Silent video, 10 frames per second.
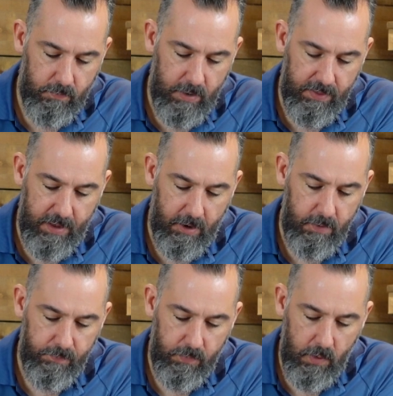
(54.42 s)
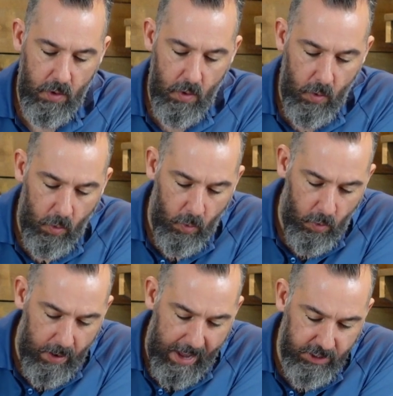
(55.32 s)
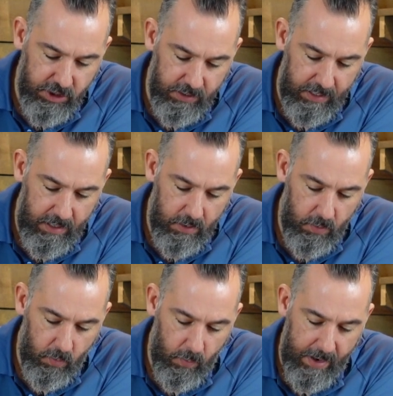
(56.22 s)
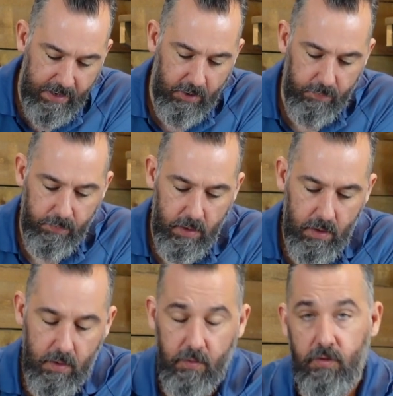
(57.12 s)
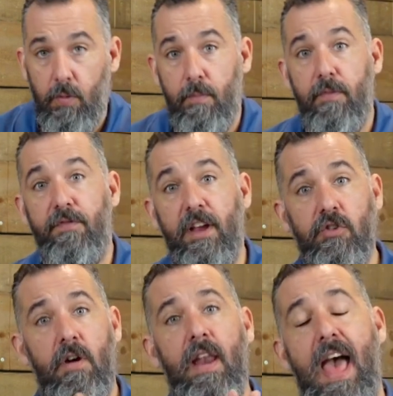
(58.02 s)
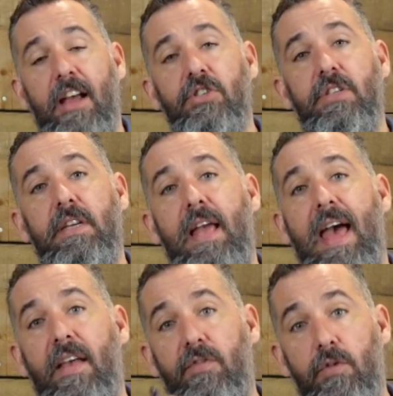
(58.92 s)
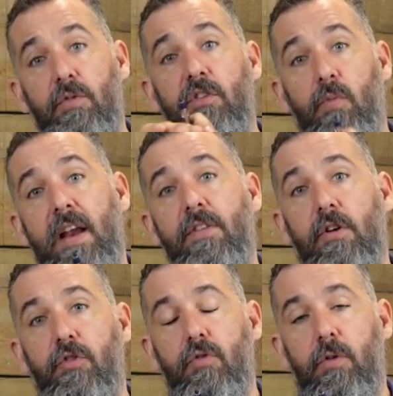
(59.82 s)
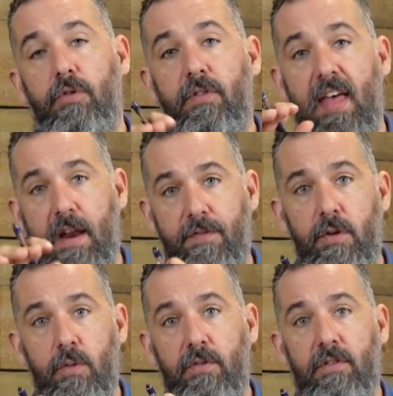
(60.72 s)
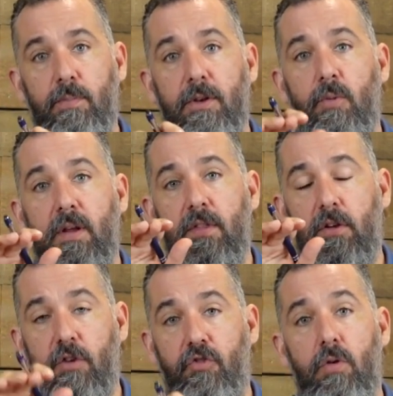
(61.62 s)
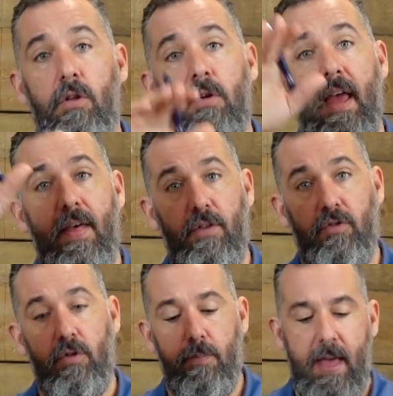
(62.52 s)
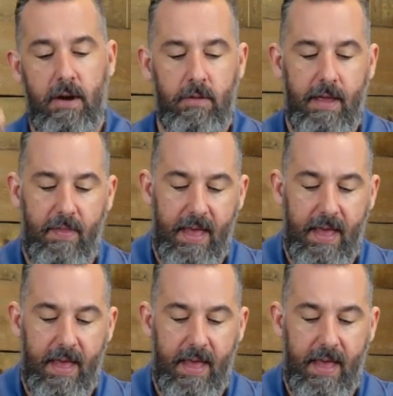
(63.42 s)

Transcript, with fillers: right there, or actually right here. So Victron actually has fuses right in the controllers. That fuse is between the controller and the solar panel, and